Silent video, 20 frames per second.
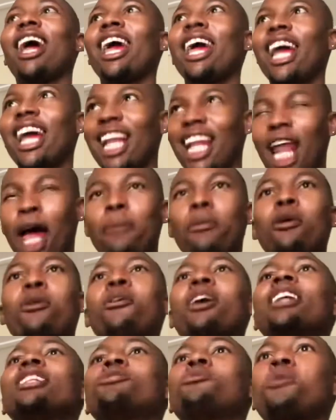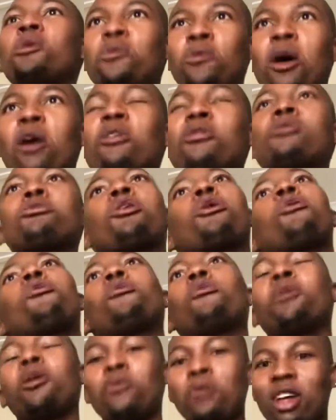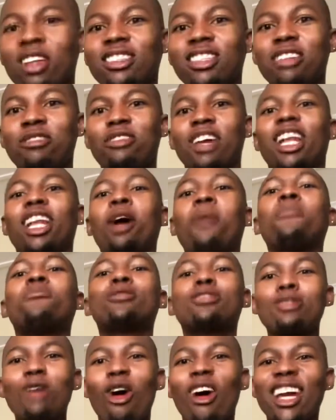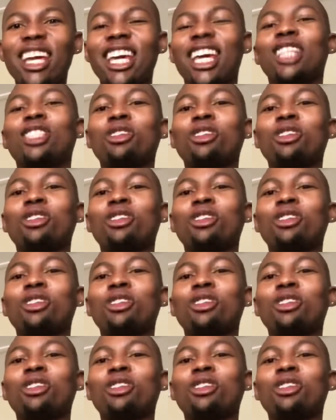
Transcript: elaborate we will grow we will develop So case